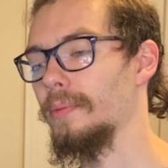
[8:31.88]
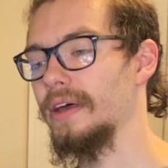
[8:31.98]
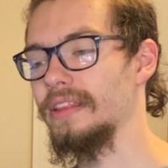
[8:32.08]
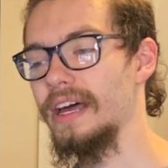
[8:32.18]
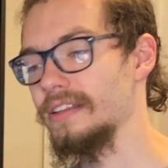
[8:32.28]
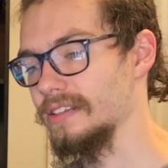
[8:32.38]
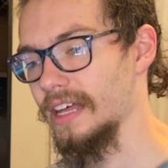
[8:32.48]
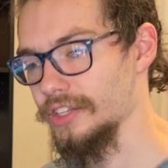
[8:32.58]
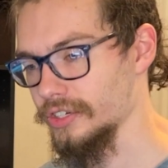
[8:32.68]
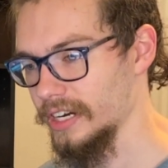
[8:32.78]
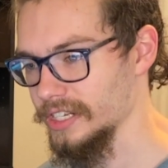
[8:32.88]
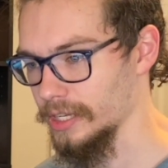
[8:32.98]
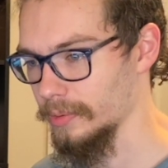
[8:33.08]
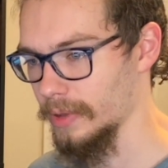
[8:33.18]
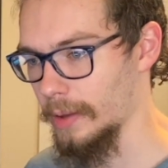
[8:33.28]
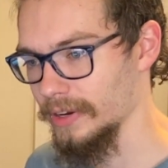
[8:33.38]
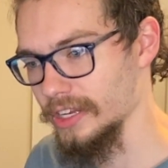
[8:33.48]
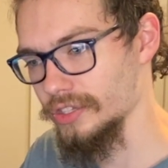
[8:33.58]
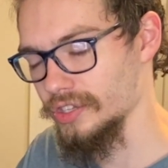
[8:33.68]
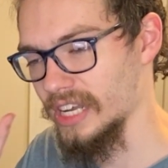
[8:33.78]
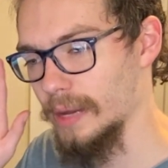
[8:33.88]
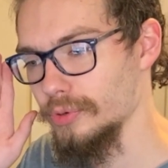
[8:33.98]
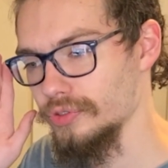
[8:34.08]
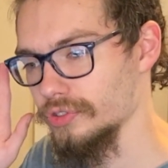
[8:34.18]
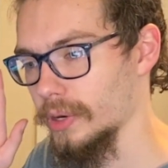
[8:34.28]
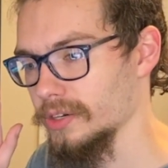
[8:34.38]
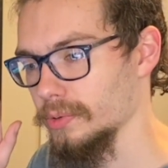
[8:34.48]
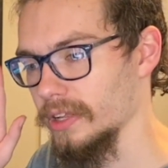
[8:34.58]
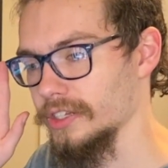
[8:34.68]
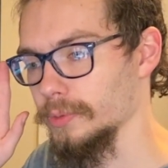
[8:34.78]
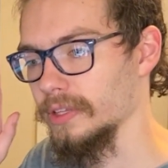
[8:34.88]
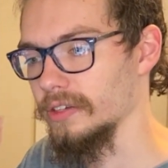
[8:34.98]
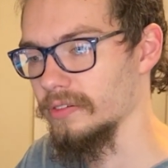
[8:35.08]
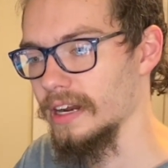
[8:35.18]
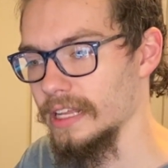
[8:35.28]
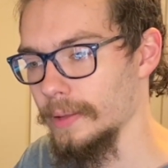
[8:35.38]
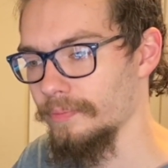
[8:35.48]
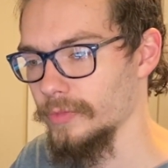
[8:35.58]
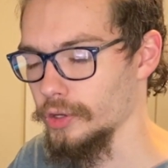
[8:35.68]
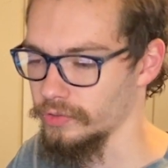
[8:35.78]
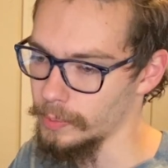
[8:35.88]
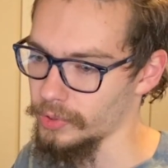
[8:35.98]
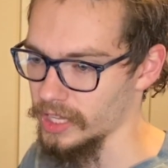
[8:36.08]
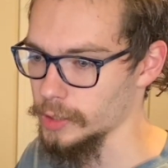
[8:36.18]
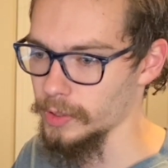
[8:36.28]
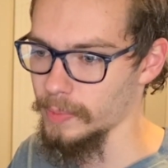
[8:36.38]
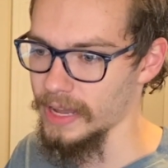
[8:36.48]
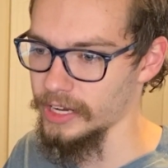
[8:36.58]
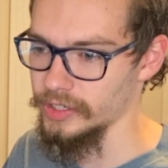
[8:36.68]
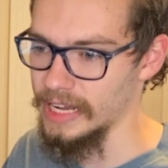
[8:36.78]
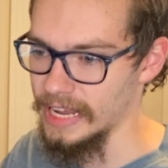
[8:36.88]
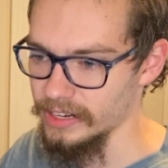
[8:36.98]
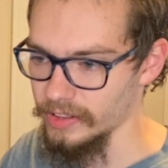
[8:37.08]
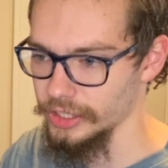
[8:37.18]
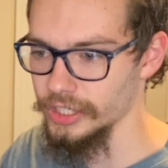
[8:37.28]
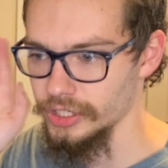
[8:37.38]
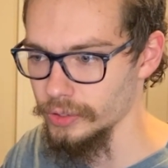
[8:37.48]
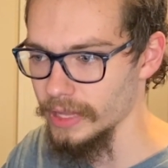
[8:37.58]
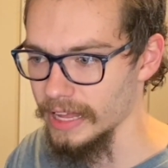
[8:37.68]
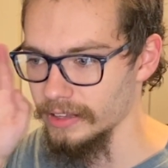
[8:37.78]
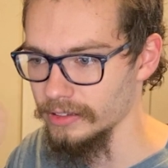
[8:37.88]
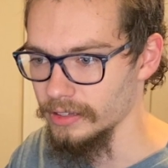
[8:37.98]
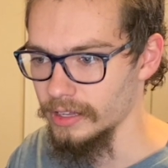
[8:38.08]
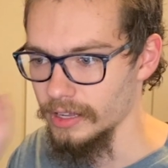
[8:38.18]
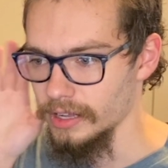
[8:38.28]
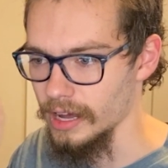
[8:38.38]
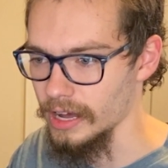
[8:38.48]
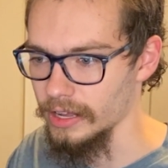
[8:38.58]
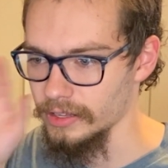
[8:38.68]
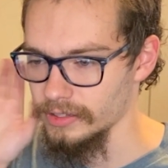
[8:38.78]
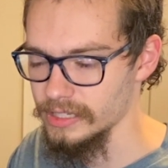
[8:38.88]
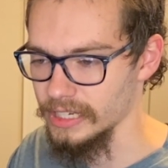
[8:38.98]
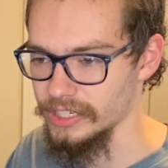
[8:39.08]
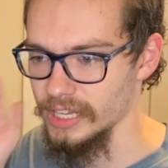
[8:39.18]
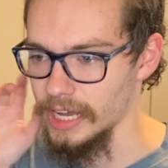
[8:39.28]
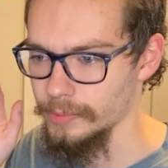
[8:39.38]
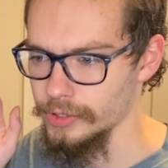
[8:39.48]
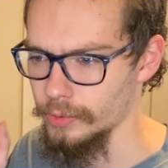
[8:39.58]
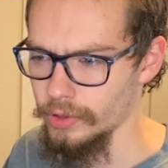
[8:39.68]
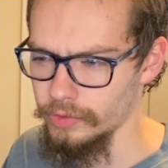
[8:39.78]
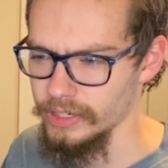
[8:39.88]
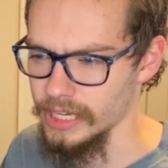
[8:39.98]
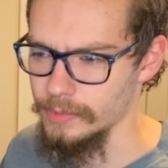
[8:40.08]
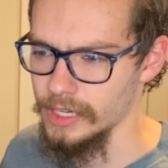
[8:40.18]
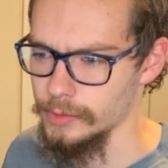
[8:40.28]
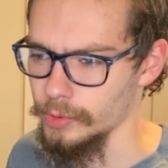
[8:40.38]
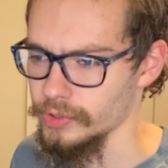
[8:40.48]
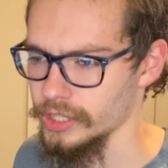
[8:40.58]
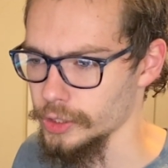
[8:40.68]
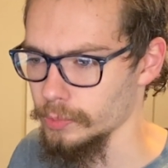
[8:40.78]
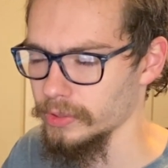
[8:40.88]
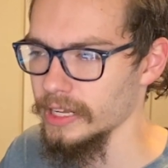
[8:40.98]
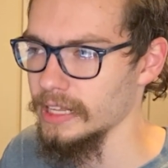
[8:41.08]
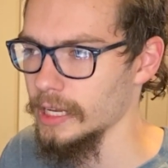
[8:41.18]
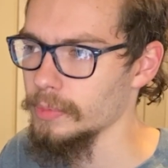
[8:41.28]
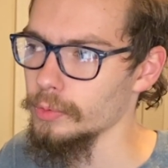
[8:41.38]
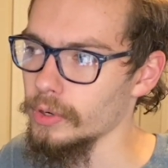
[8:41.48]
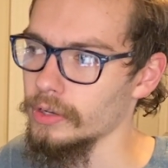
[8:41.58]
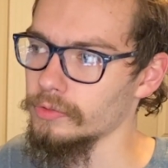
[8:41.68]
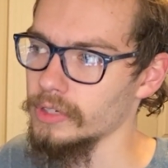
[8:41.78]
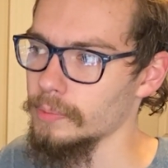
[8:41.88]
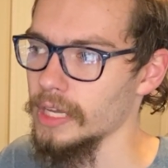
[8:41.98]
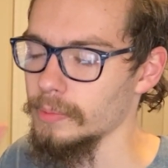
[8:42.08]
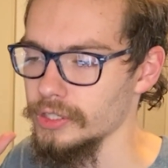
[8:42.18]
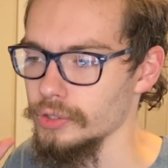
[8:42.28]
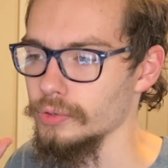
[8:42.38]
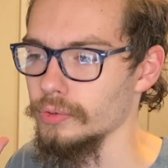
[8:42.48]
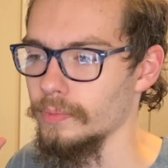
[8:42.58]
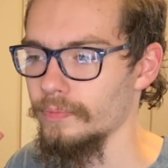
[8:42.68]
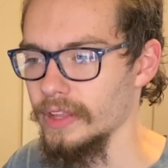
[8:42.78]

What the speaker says: And that's crazy. I mean, because the Skybooster Squadron will enter play ready, you reap with it to put it back in your hand, and then you just do that 6 times. Or 3 times, I suppose, because you'd play, that'd be 1, reap, that'd be 2.